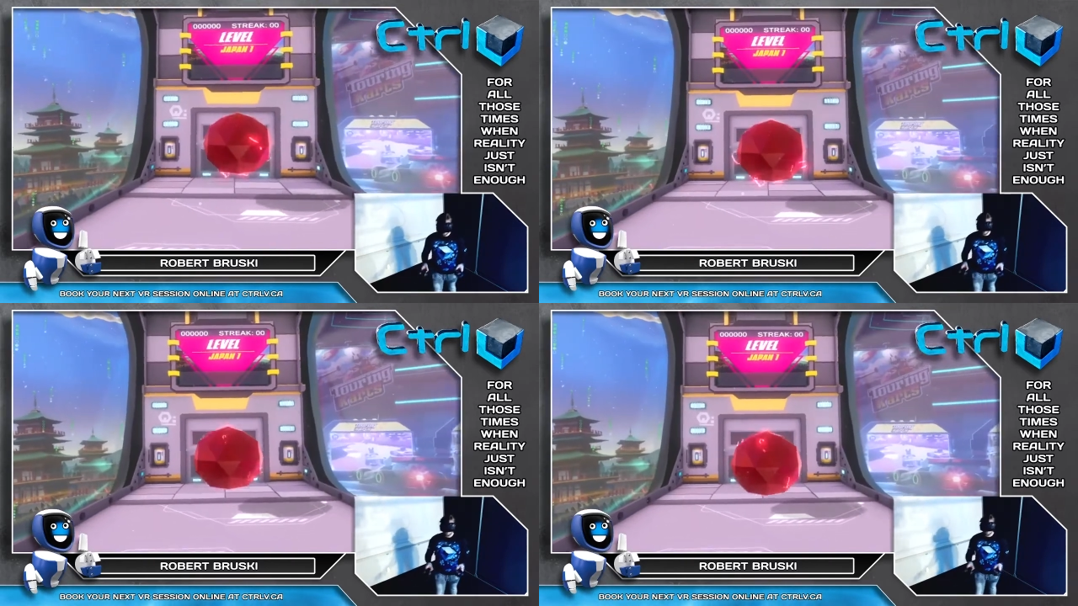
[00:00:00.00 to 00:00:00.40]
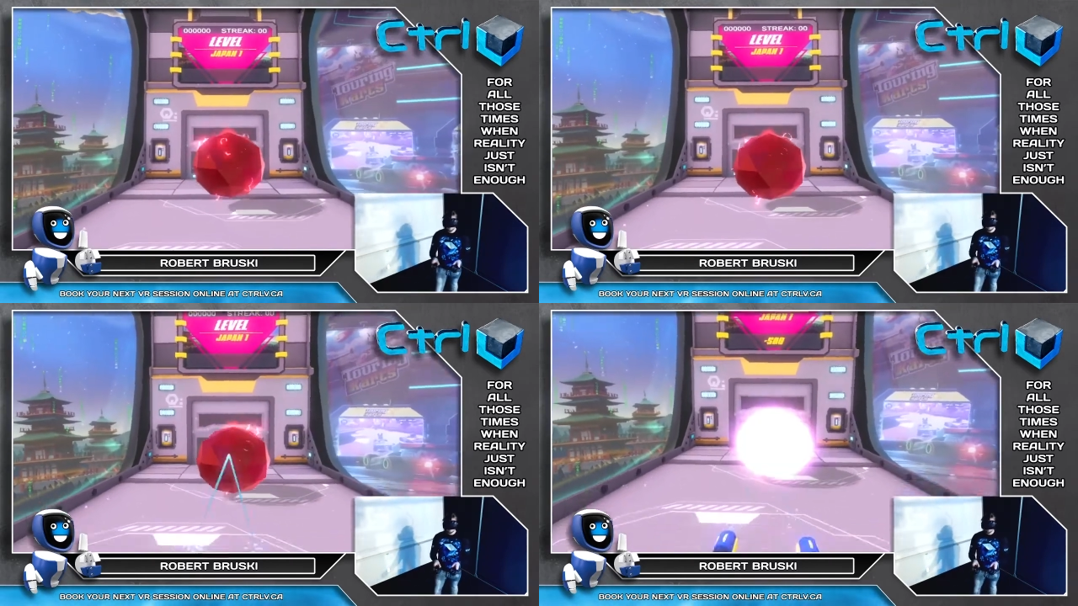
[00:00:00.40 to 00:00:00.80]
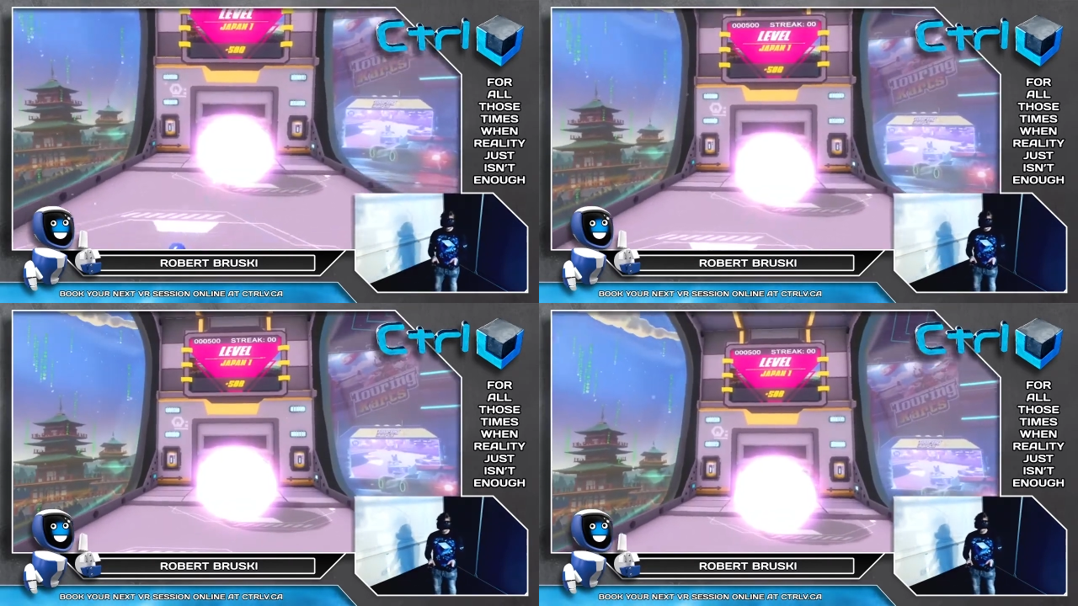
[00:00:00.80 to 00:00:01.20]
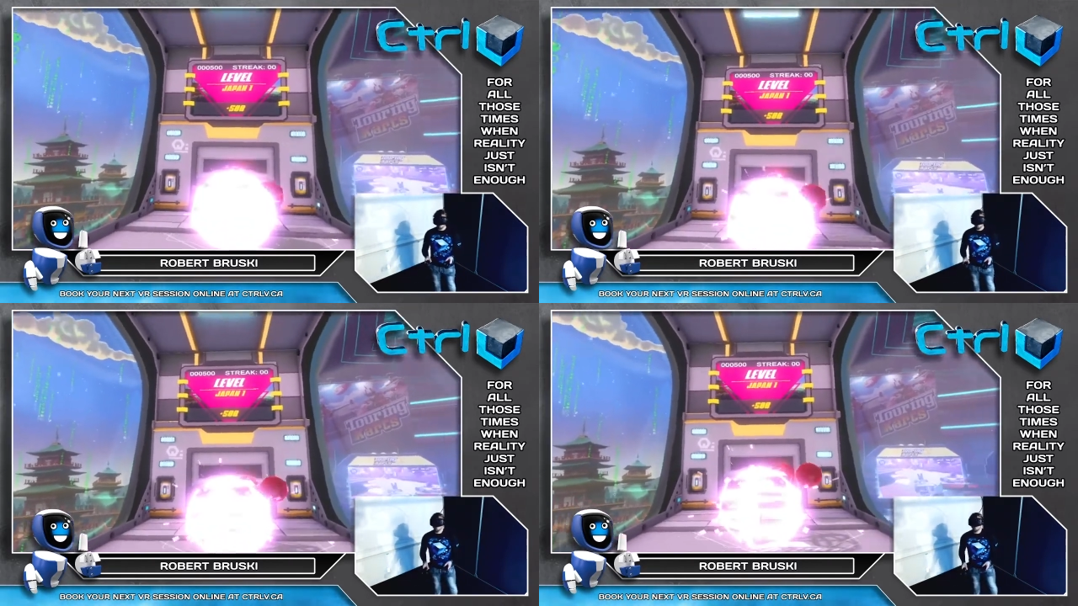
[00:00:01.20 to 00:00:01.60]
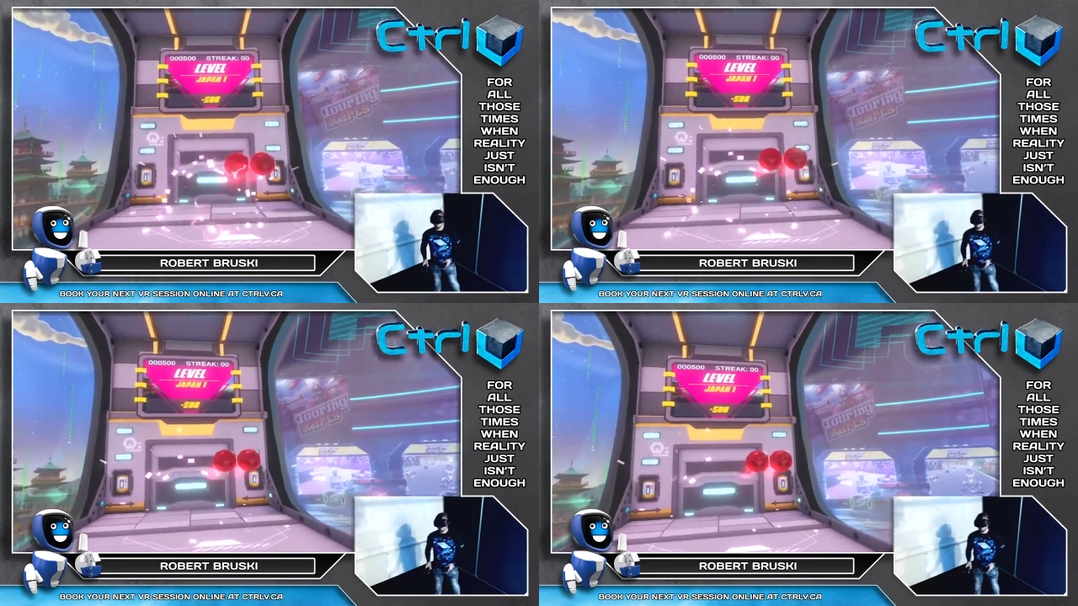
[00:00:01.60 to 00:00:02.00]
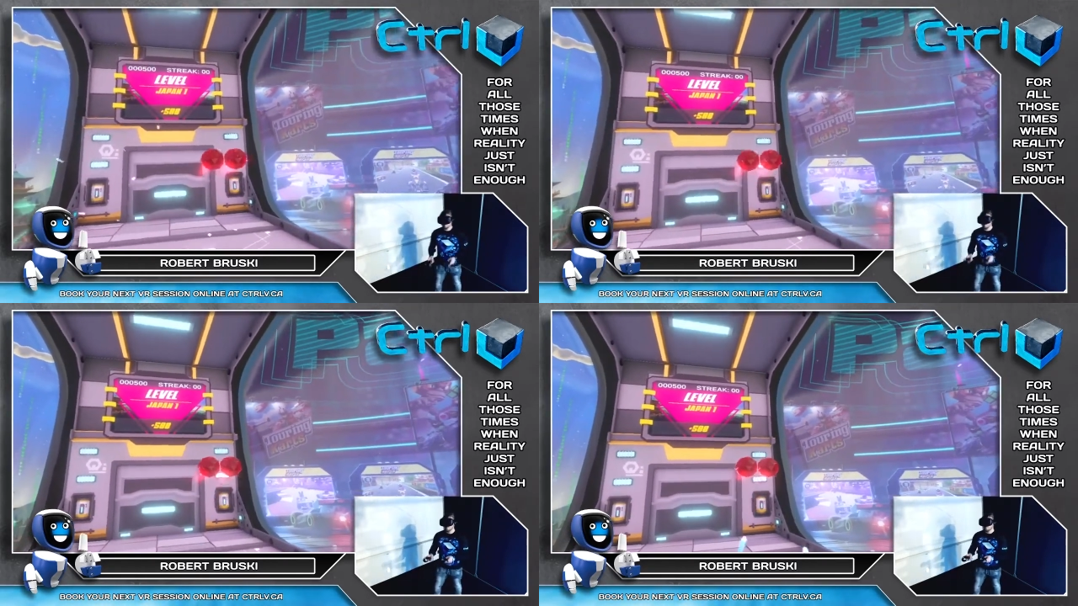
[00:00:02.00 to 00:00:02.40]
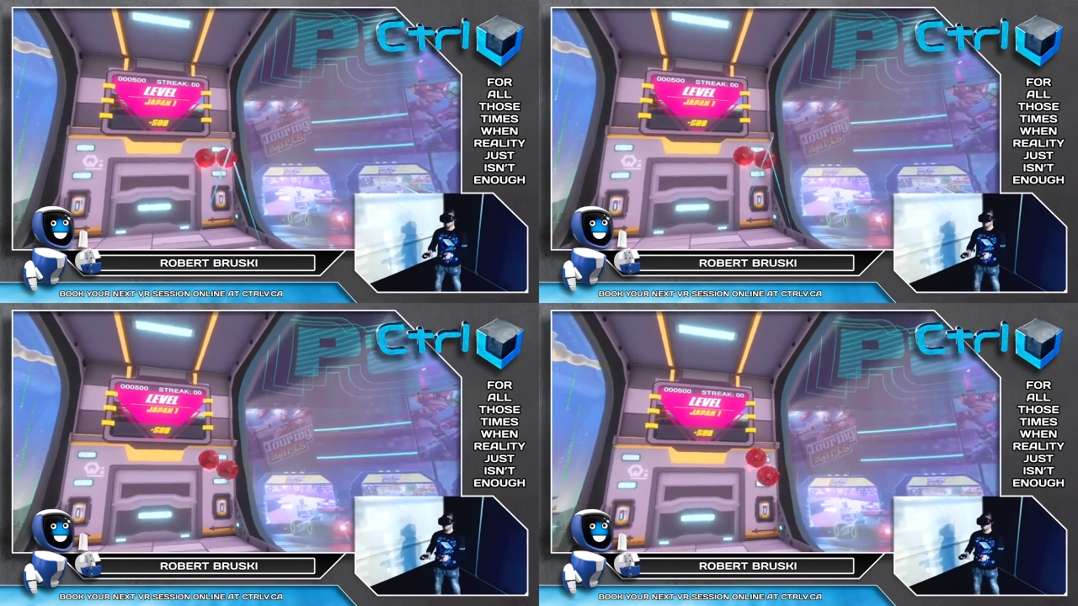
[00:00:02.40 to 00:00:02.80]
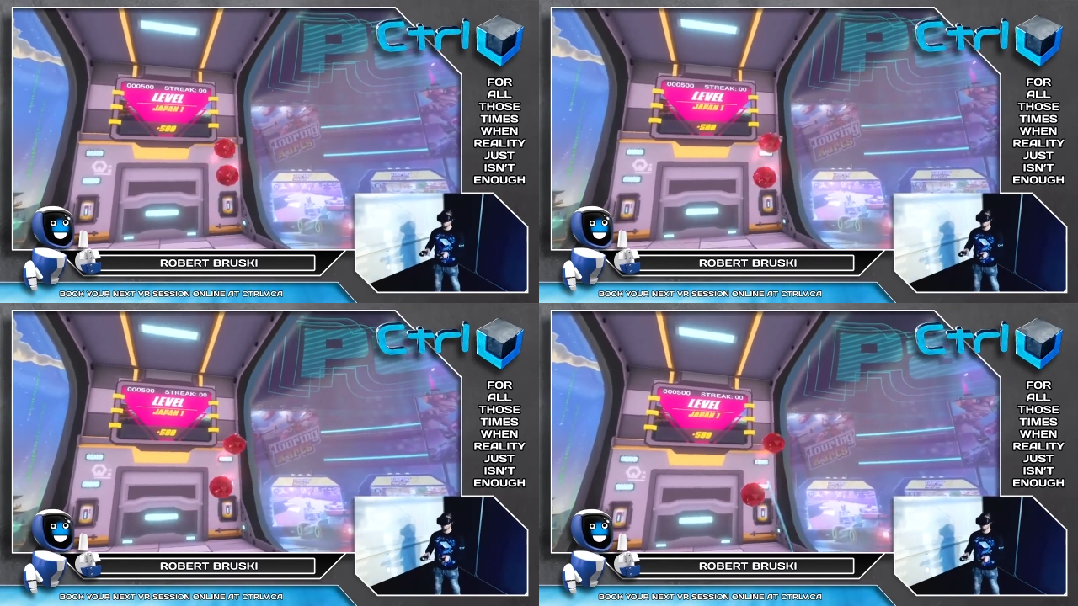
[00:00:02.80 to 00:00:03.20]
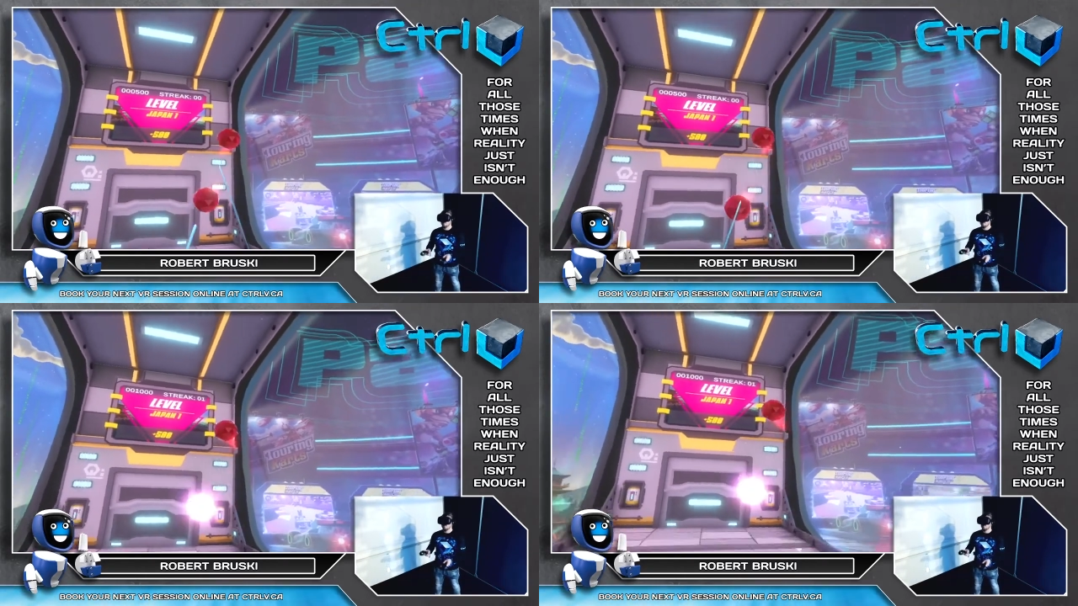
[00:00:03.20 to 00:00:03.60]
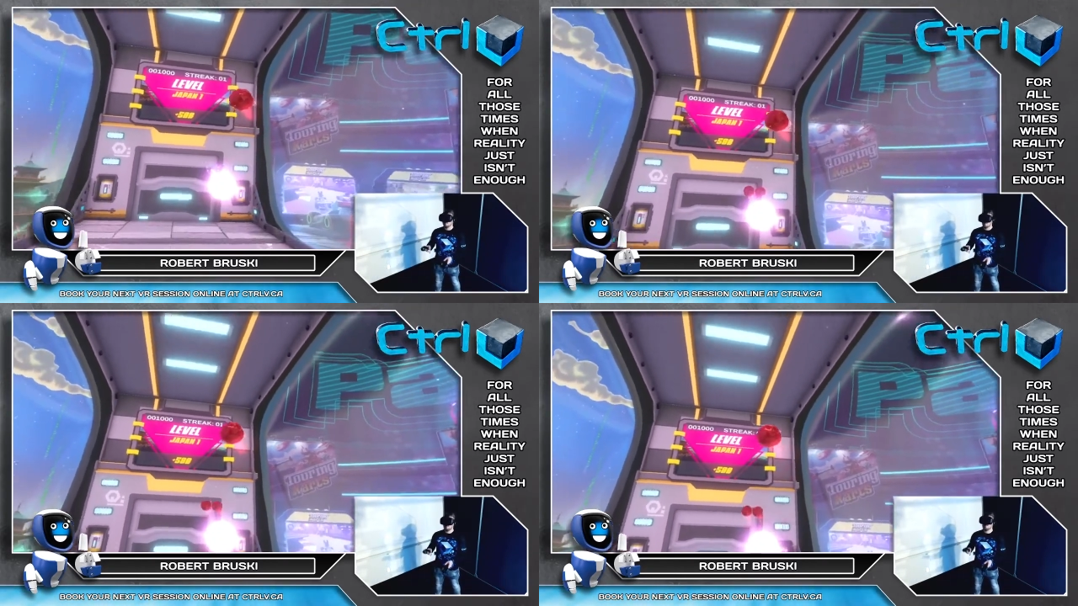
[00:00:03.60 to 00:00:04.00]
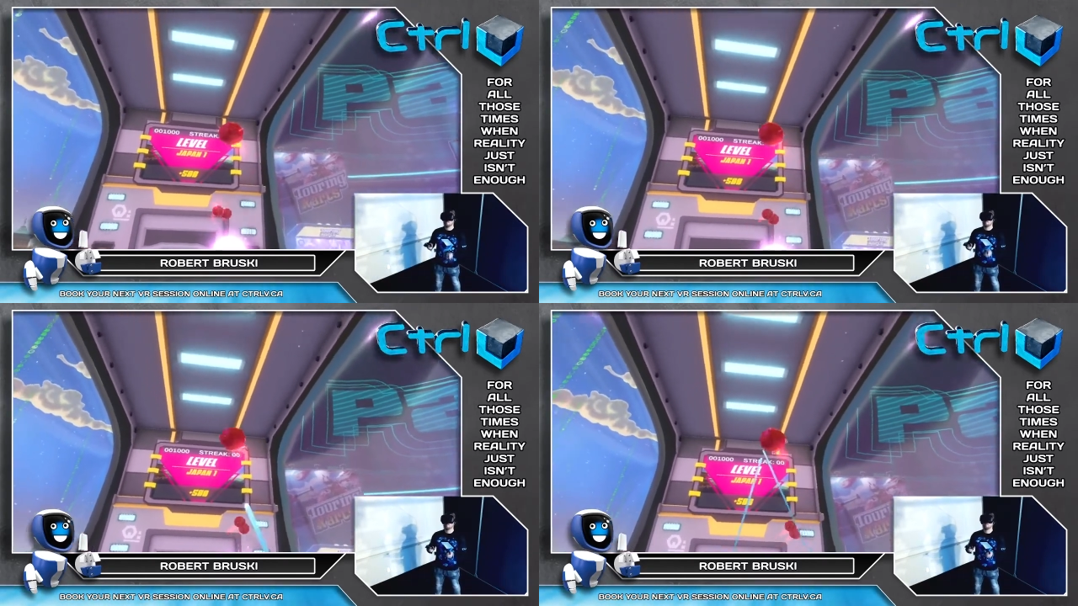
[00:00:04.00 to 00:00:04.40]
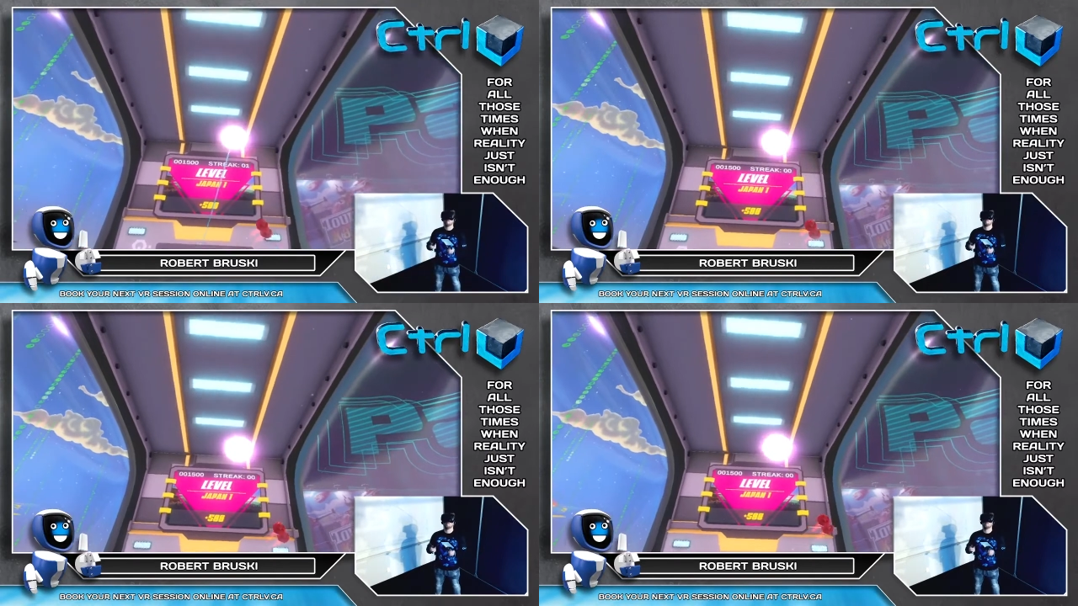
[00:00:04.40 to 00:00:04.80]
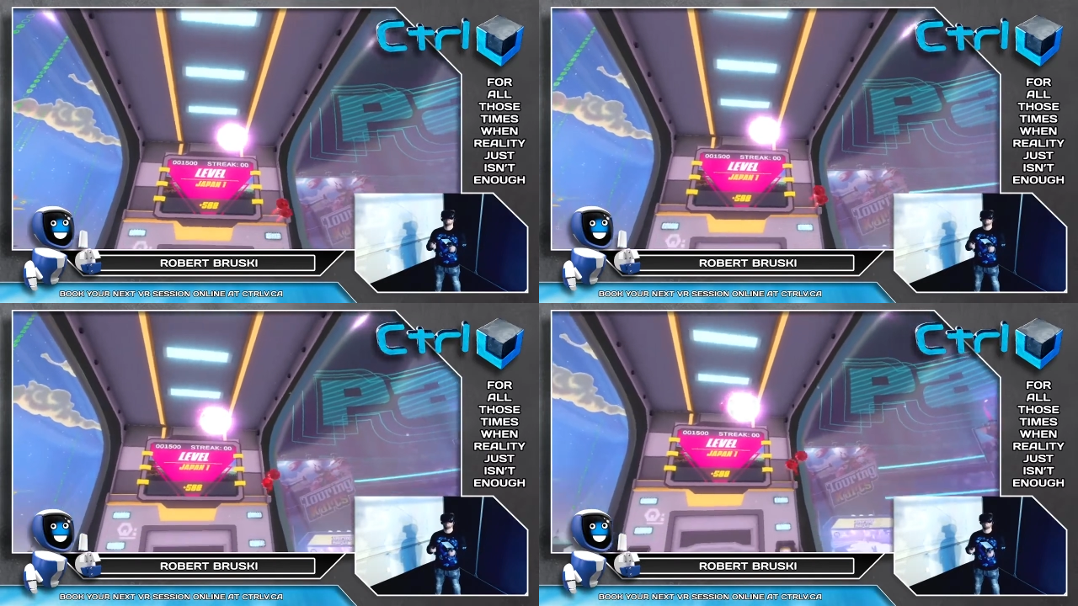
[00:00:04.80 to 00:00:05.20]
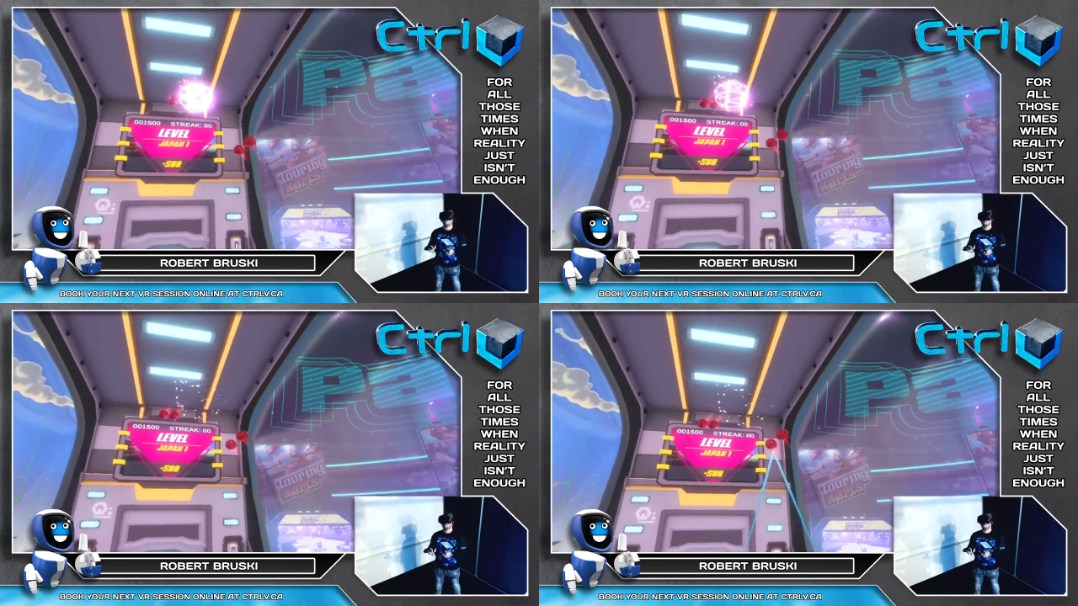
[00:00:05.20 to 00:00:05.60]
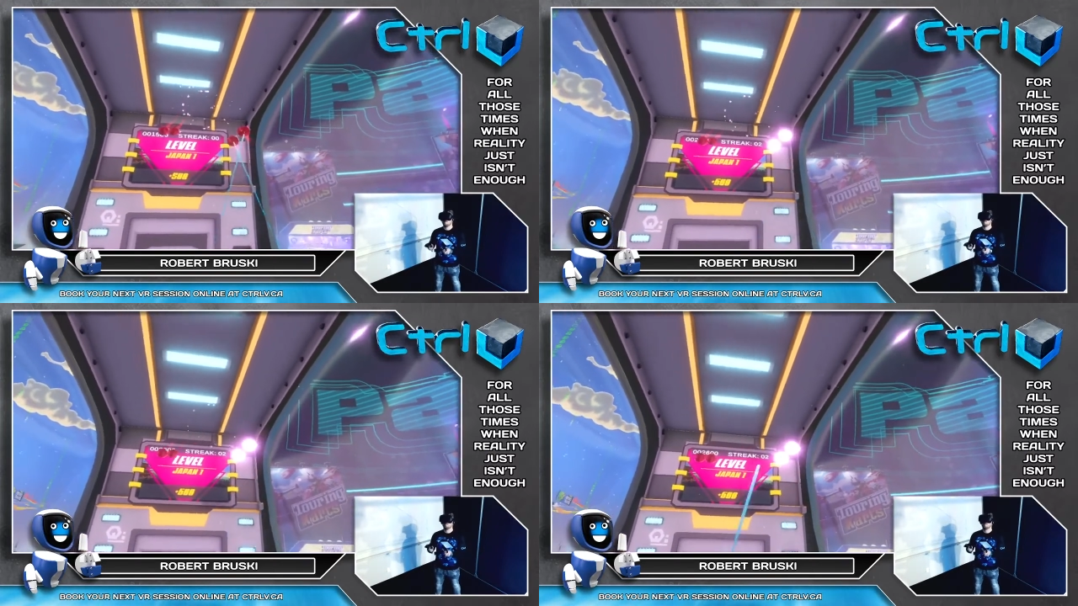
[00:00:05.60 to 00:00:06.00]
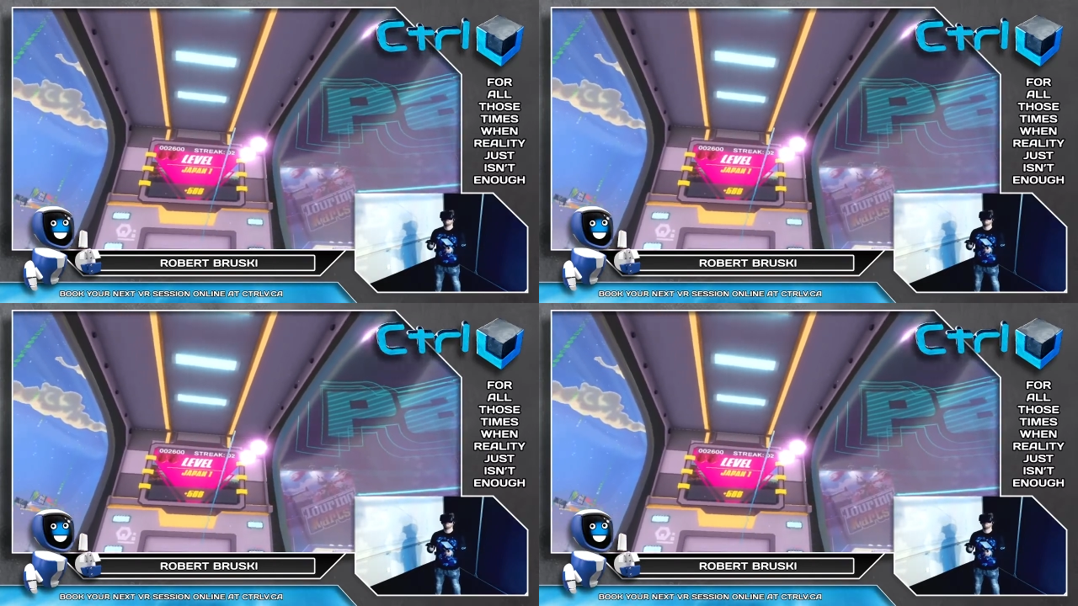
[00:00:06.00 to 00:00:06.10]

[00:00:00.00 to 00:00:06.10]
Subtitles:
[unreadable: no face in view]